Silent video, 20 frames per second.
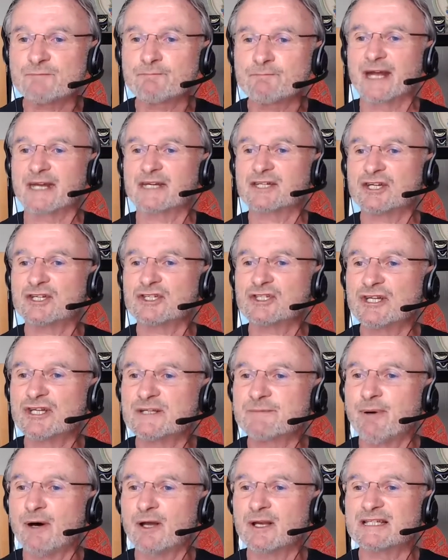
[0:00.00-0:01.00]

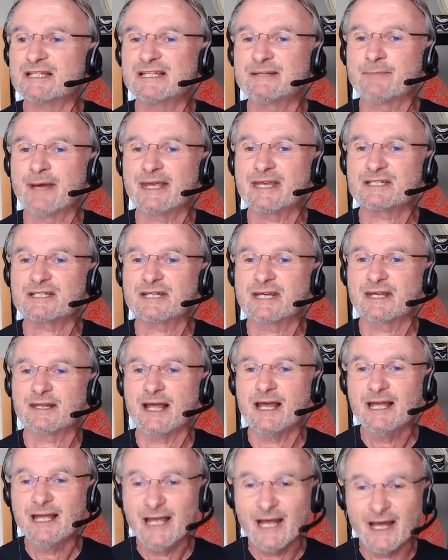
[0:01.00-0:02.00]
practitioners, policymakers together.